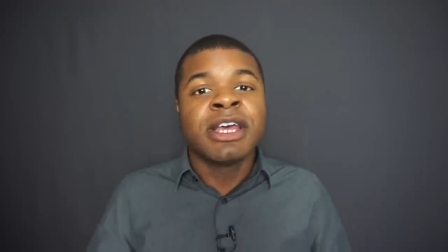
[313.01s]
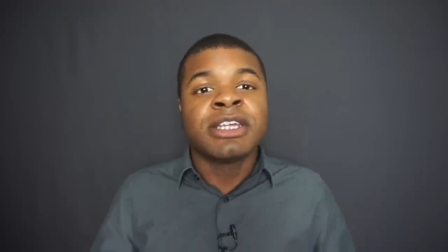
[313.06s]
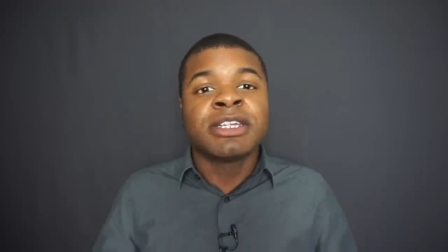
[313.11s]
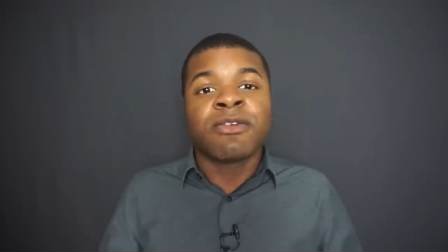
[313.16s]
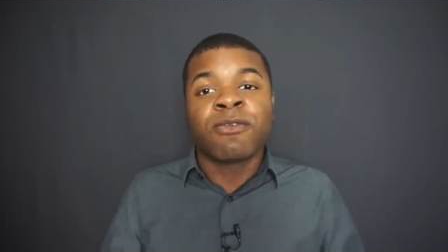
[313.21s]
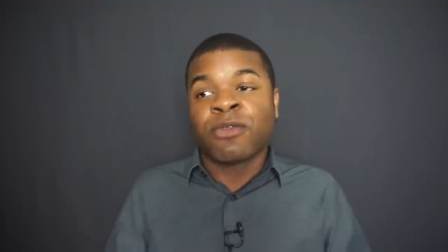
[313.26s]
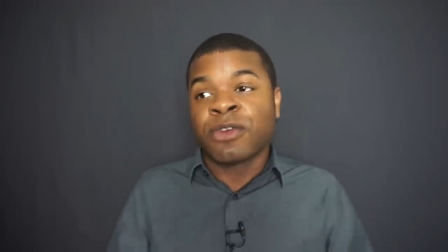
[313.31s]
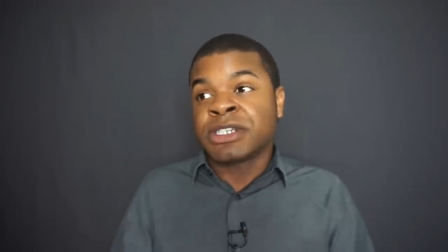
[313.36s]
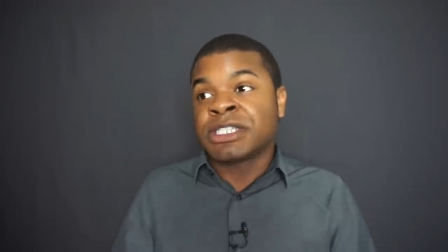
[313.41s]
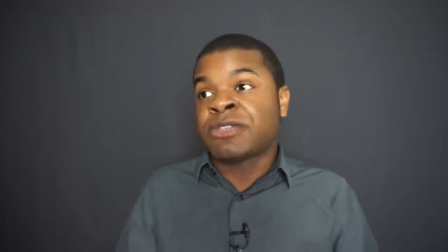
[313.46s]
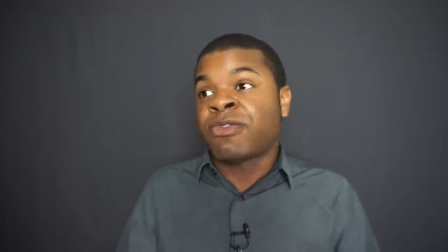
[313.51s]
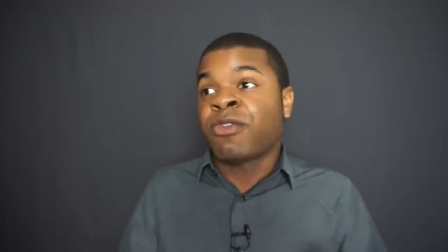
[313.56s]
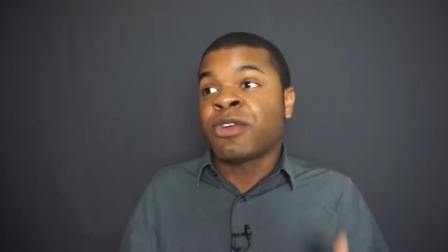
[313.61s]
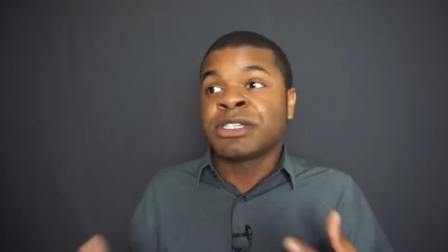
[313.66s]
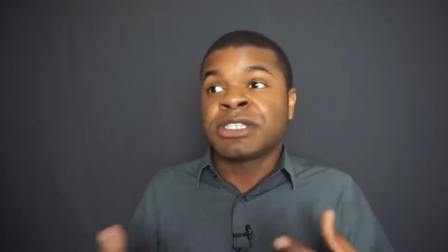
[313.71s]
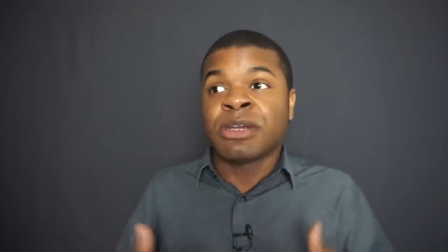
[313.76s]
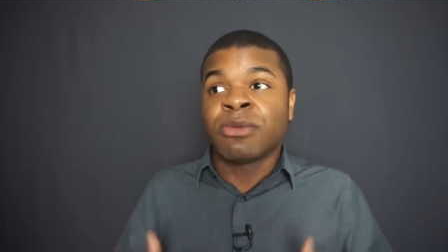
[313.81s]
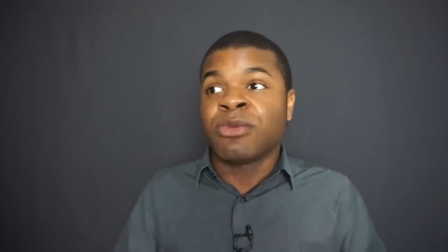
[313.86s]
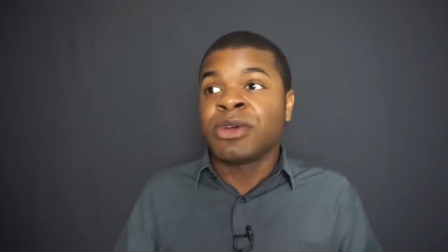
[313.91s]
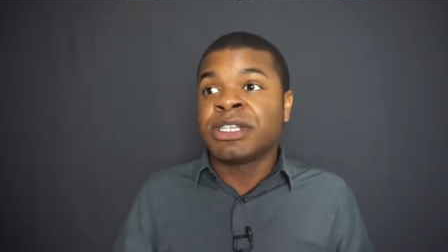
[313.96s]
to for, for
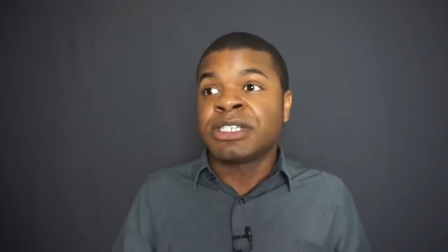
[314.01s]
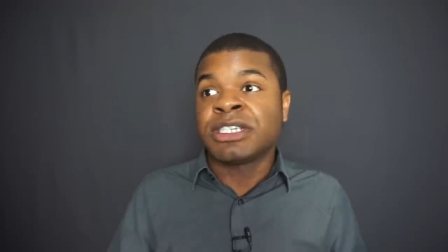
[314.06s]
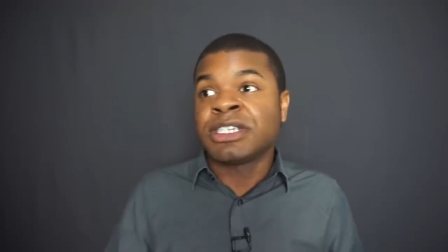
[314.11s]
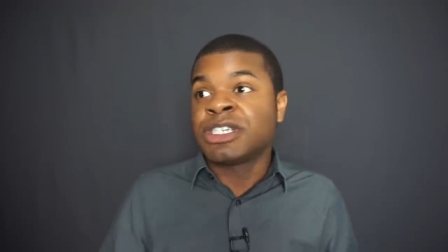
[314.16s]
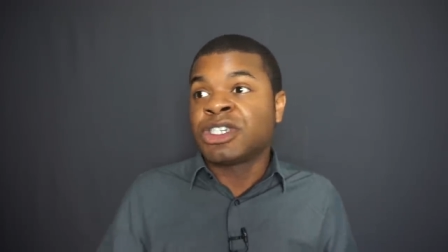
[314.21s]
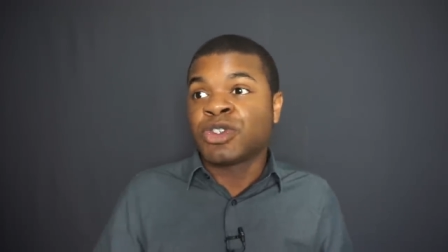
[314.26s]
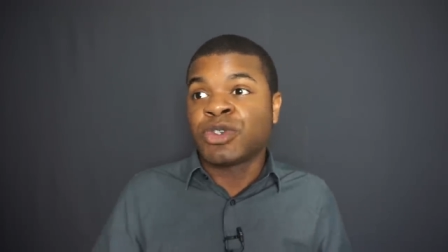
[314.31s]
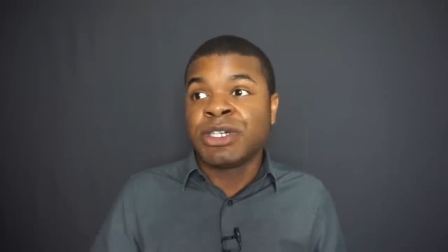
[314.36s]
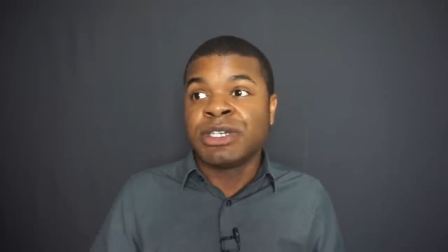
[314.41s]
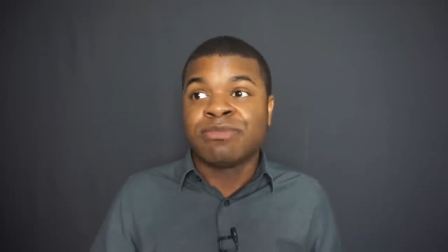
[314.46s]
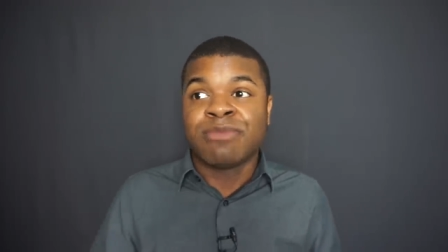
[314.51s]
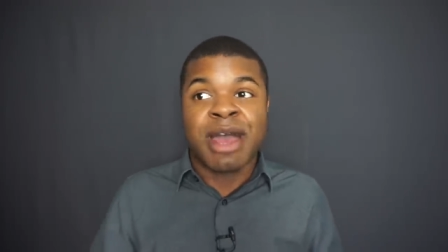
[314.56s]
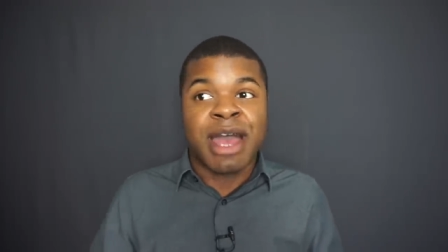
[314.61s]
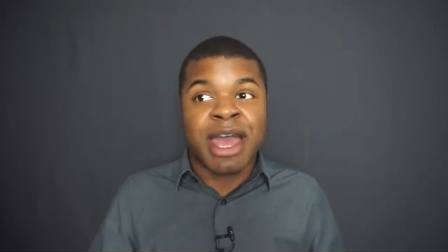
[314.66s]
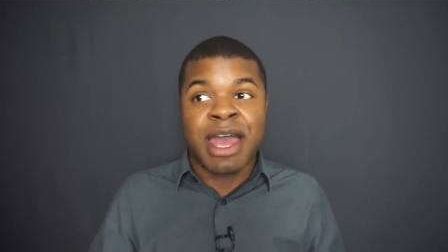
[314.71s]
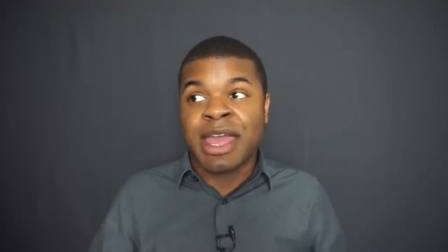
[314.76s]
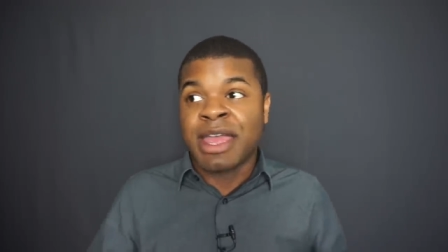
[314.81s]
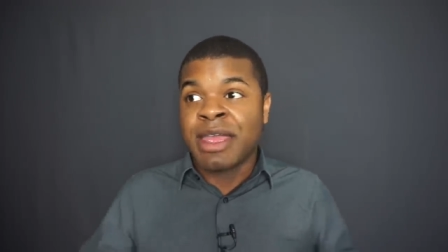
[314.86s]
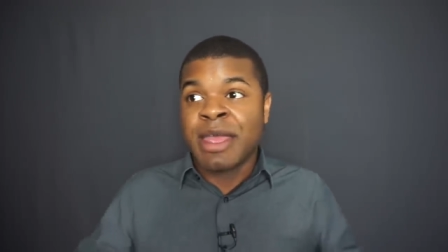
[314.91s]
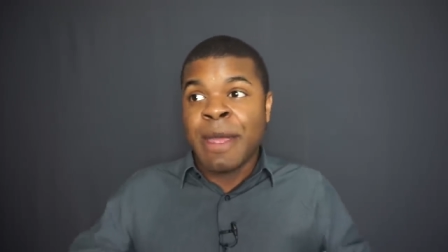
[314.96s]
someone to treat
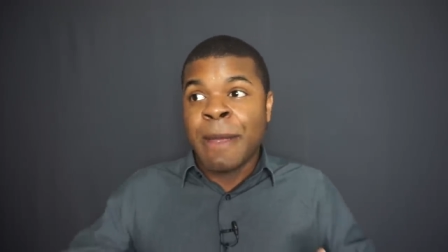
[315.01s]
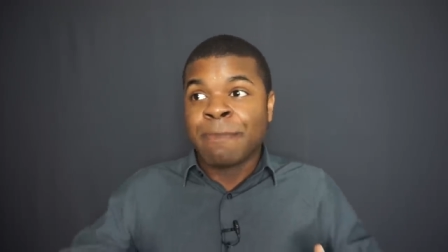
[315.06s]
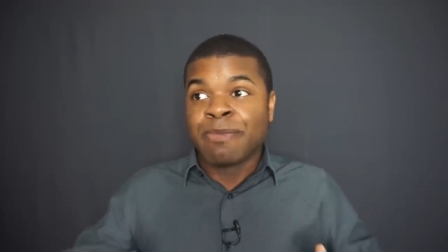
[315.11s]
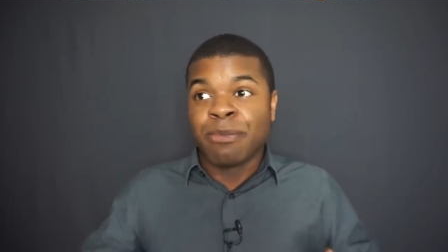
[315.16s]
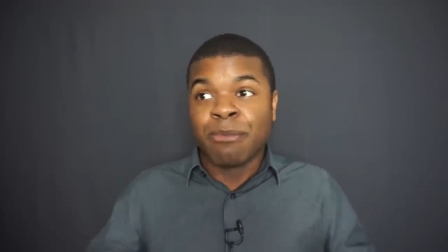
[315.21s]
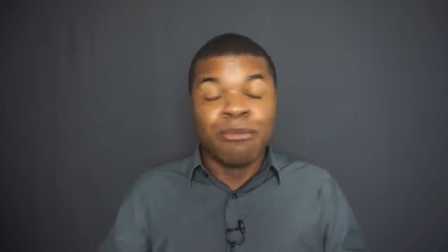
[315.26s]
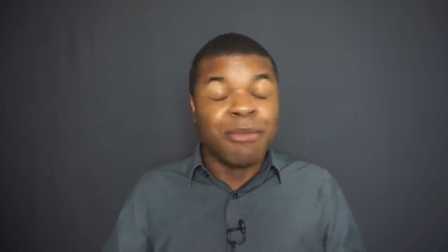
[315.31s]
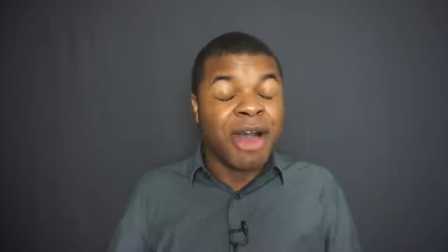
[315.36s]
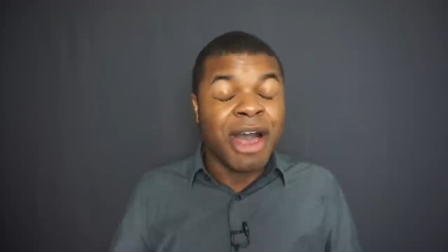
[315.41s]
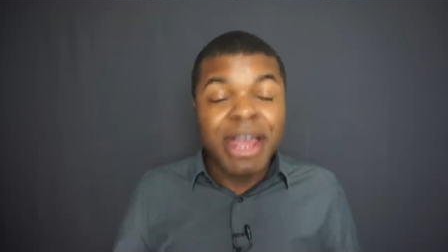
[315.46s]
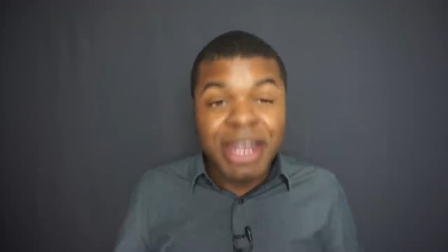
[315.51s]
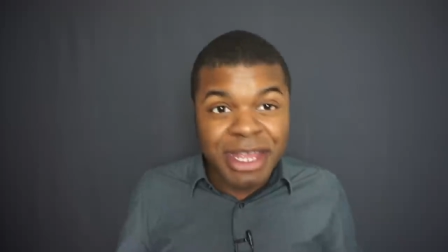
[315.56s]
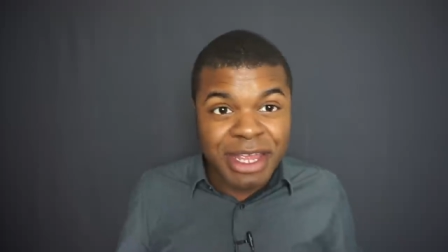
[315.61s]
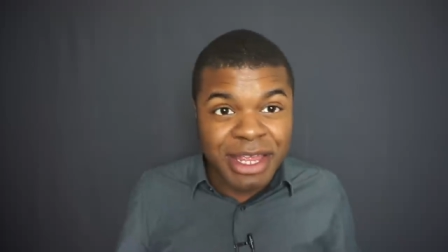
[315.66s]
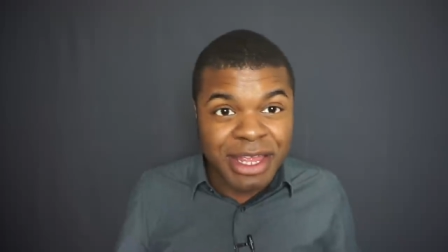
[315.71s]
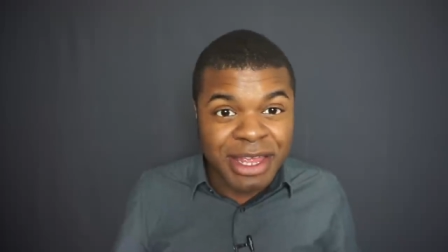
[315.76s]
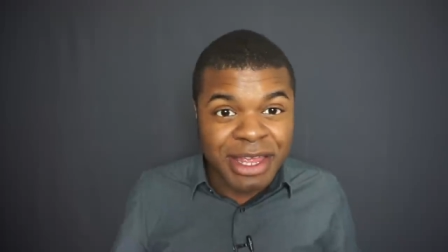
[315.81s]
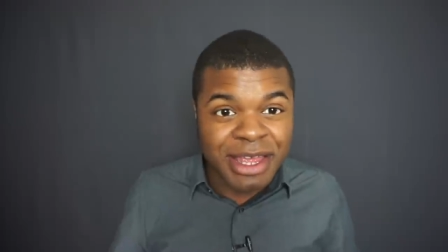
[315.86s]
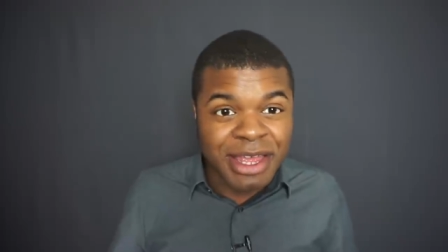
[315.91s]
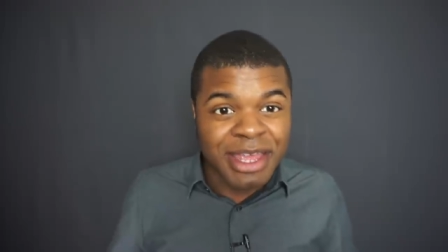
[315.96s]
my
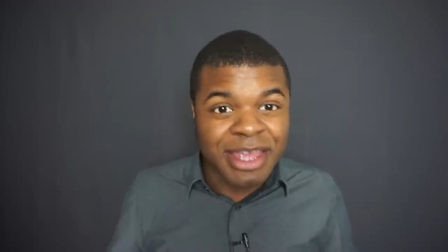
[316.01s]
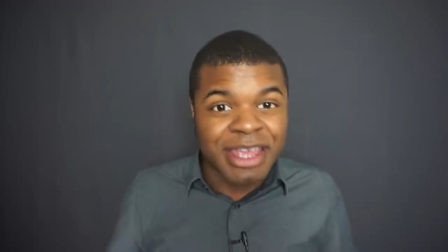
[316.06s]
money